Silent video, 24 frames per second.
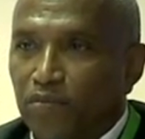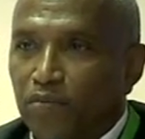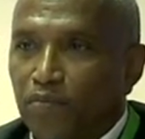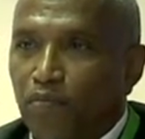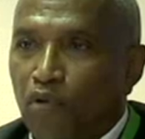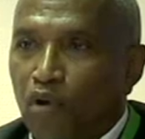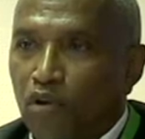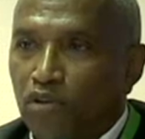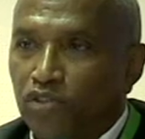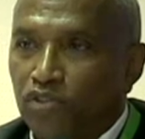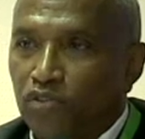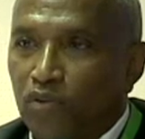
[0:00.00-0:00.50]

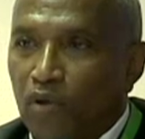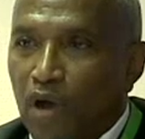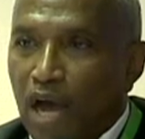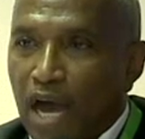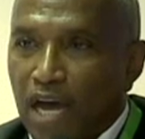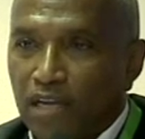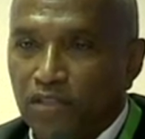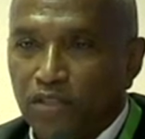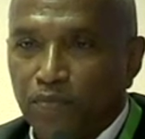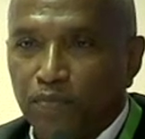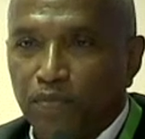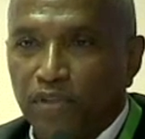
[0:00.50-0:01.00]
partial
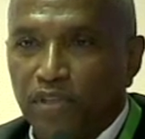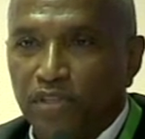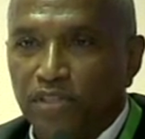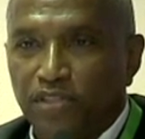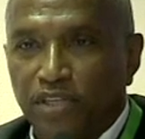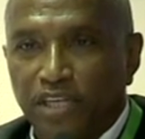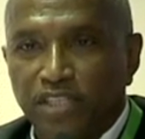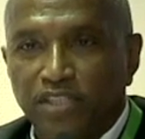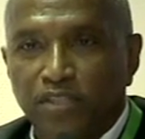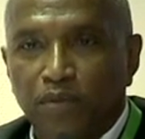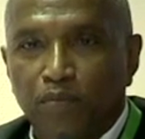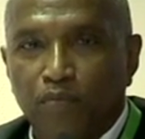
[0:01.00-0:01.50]

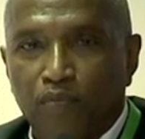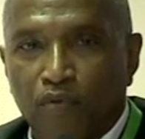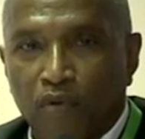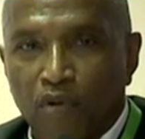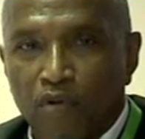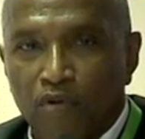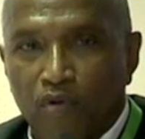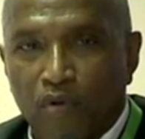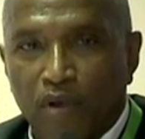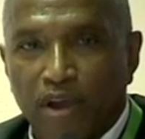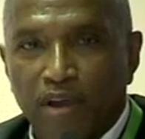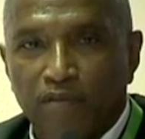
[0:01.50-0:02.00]
hospitalization
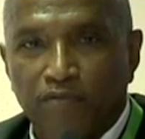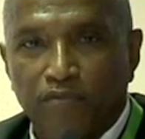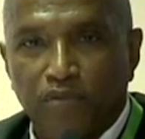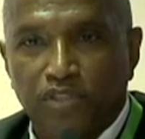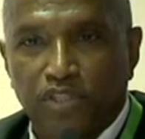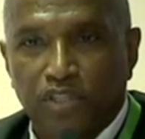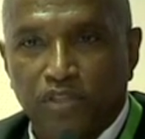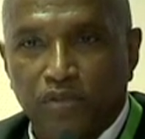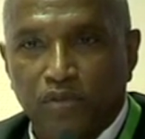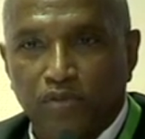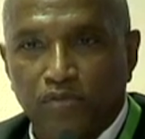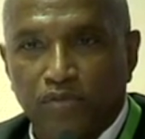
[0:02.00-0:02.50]
program for
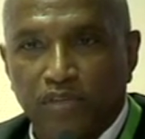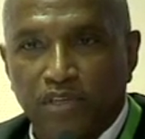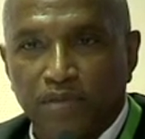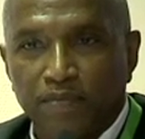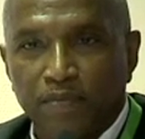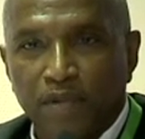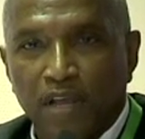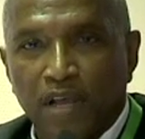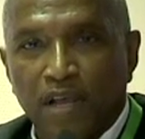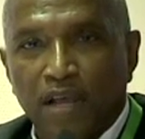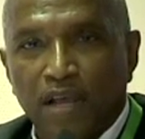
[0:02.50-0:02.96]
children